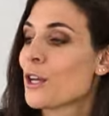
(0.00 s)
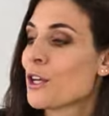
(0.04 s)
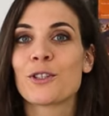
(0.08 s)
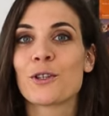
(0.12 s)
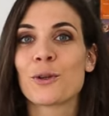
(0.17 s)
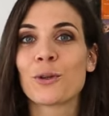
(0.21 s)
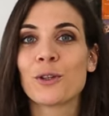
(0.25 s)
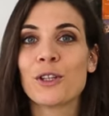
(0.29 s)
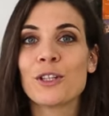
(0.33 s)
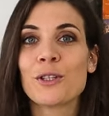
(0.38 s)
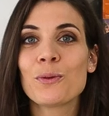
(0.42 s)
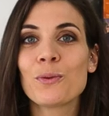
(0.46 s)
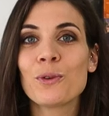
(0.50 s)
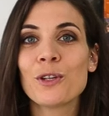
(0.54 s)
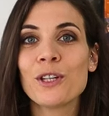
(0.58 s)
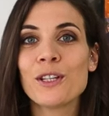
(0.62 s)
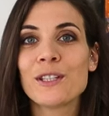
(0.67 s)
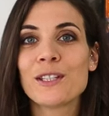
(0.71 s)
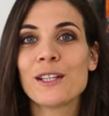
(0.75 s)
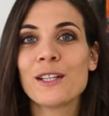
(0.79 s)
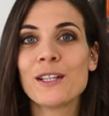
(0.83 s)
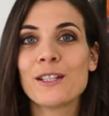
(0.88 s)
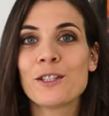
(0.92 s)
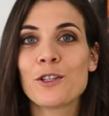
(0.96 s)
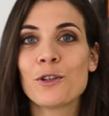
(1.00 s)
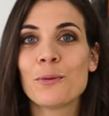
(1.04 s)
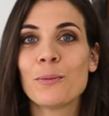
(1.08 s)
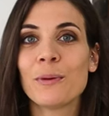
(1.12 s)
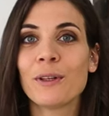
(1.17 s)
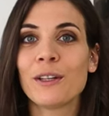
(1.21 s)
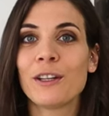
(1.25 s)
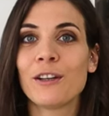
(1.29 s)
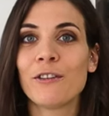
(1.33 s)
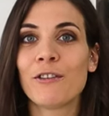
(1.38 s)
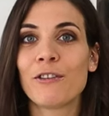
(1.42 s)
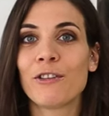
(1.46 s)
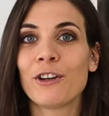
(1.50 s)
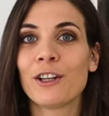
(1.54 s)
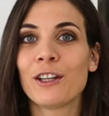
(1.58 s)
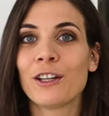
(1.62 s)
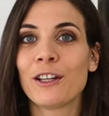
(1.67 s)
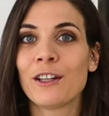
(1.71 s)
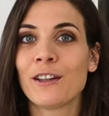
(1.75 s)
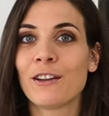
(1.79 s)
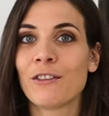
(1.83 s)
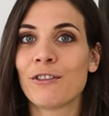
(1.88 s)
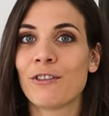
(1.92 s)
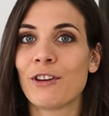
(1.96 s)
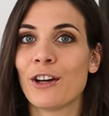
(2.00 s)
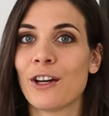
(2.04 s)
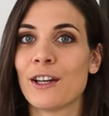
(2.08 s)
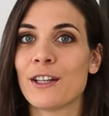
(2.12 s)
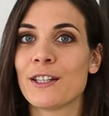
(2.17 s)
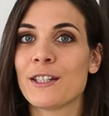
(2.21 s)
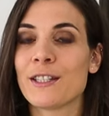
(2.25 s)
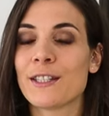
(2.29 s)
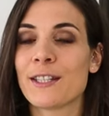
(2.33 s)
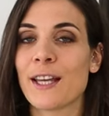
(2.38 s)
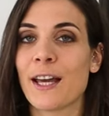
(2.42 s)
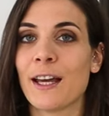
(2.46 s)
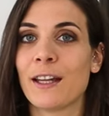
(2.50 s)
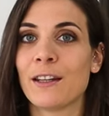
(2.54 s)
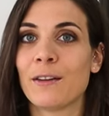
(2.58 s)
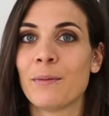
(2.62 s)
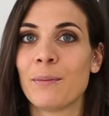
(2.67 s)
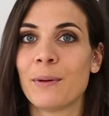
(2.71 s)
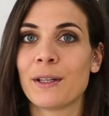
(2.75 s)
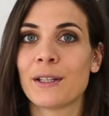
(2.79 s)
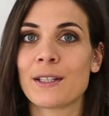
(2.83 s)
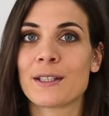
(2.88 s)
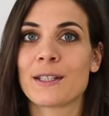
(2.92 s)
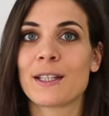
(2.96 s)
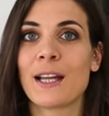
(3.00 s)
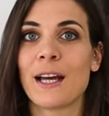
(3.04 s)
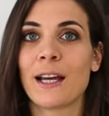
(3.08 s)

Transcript: So this one is a little bit different than the first set because,